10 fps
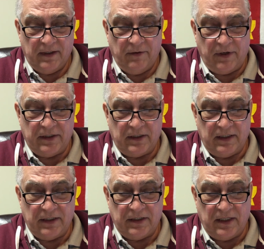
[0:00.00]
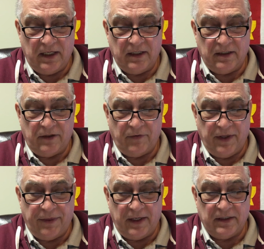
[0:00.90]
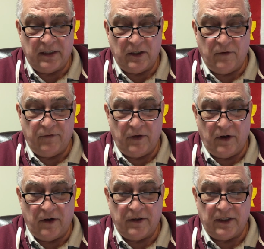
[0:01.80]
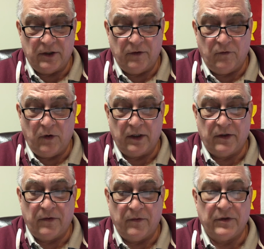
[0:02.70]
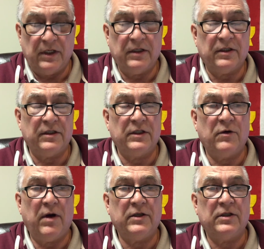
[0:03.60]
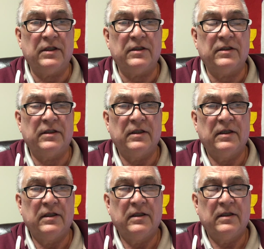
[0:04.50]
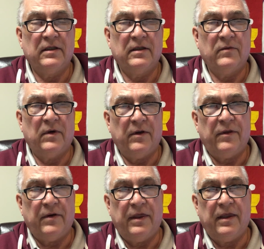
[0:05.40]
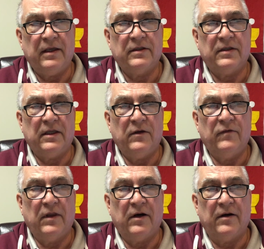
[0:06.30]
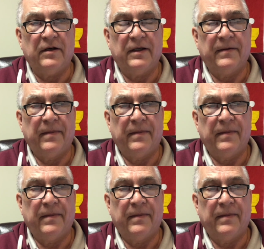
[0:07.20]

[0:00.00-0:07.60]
He writes, list thing, three things that you've learned as you've worked through Jesus' questions. What are three things that you've learned?